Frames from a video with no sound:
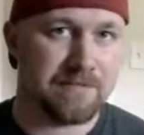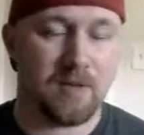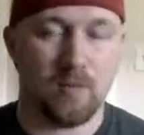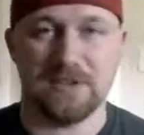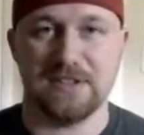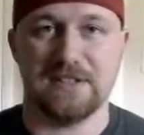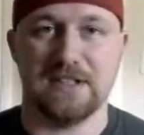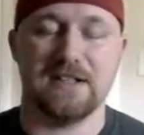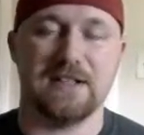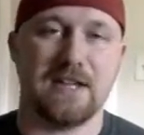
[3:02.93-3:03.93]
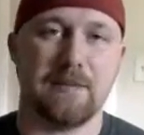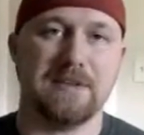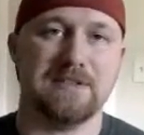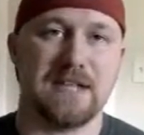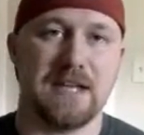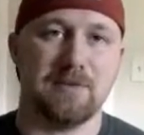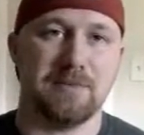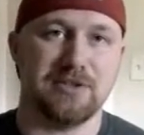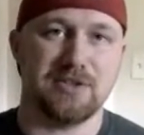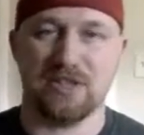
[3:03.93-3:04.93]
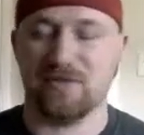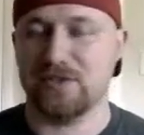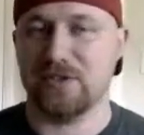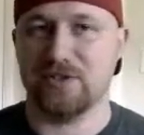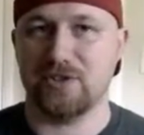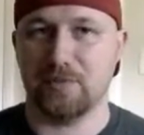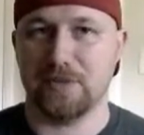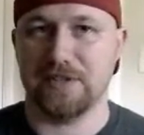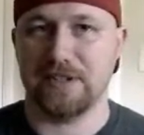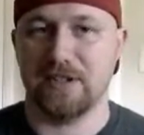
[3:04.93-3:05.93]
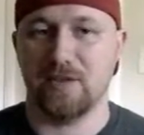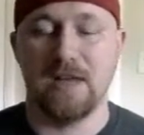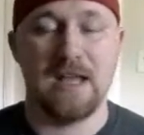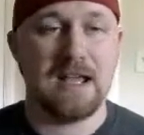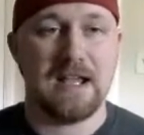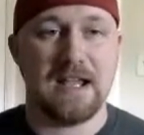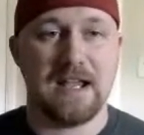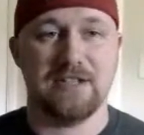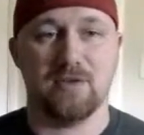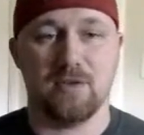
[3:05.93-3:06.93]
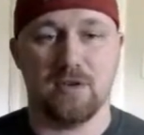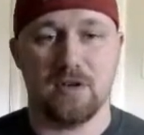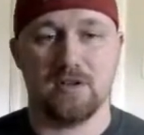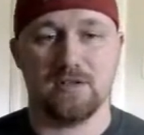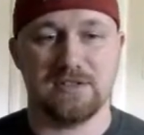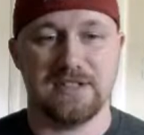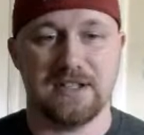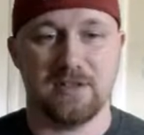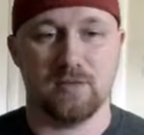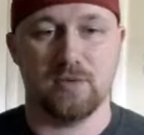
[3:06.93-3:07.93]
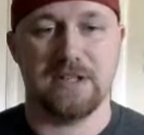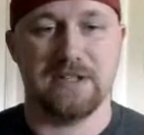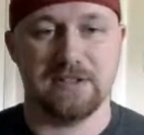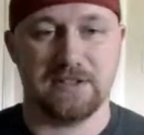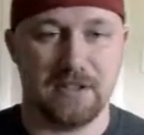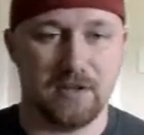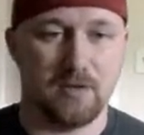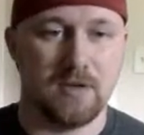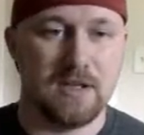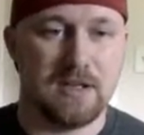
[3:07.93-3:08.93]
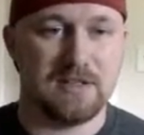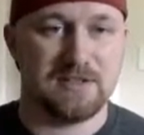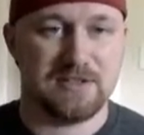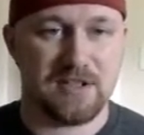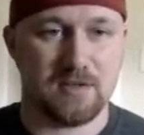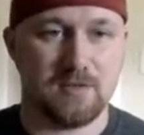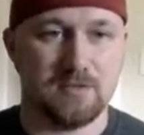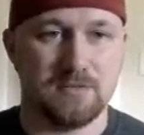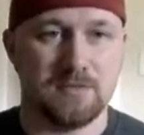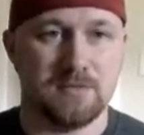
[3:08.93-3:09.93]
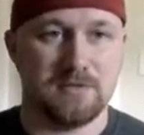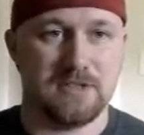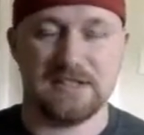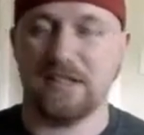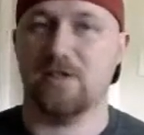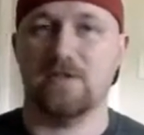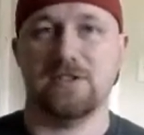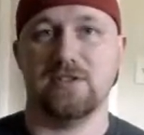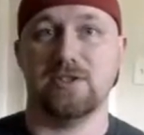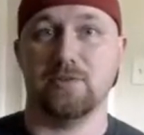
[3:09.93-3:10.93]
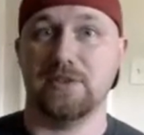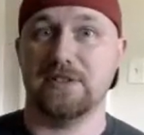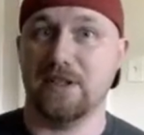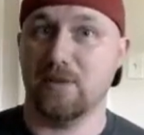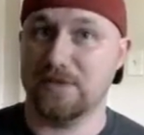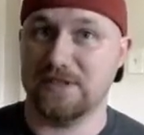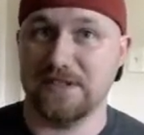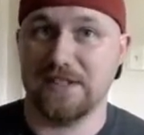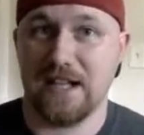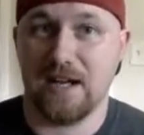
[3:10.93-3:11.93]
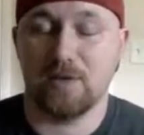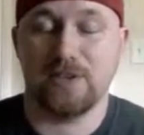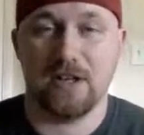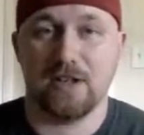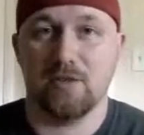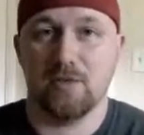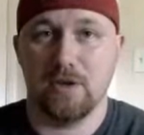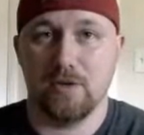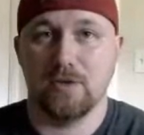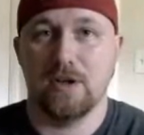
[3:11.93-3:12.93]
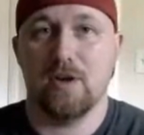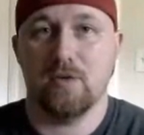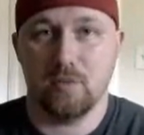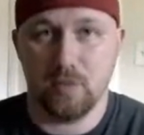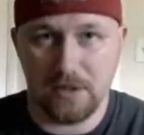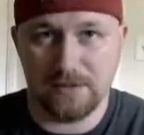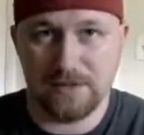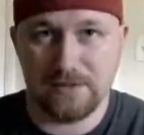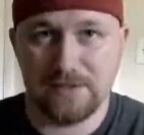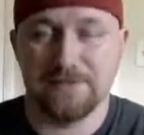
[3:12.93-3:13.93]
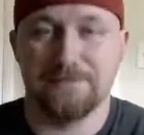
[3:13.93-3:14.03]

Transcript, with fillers: Once it's done, that means the game has been transferred to your Super Nintendo and you're all set, ready to go. So, let's head over to the Super Nintendo and see how Tiger Road runs.